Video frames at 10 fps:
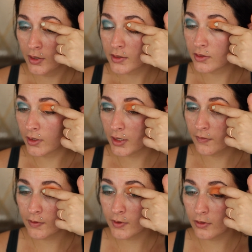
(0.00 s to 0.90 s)
So like,
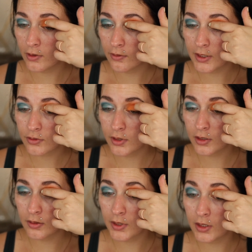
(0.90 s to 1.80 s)
even if I go to a restaurant
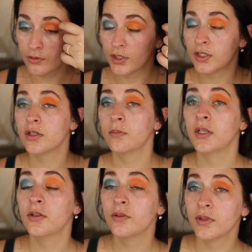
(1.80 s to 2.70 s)
and I'm like, you change the
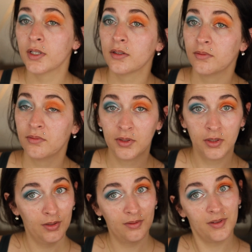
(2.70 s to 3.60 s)
menu, like
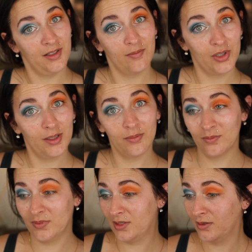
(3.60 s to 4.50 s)
I'm gonna have
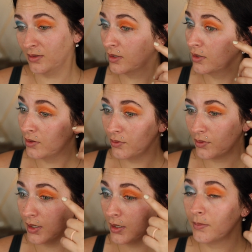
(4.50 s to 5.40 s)
problems.
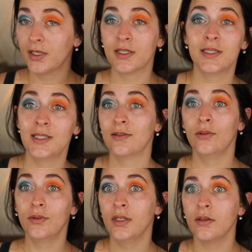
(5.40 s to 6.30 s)
Okay, I'm not a
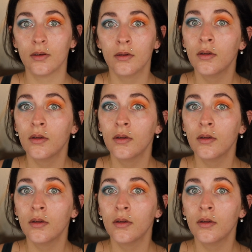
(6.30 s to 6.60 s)
seasonal eater.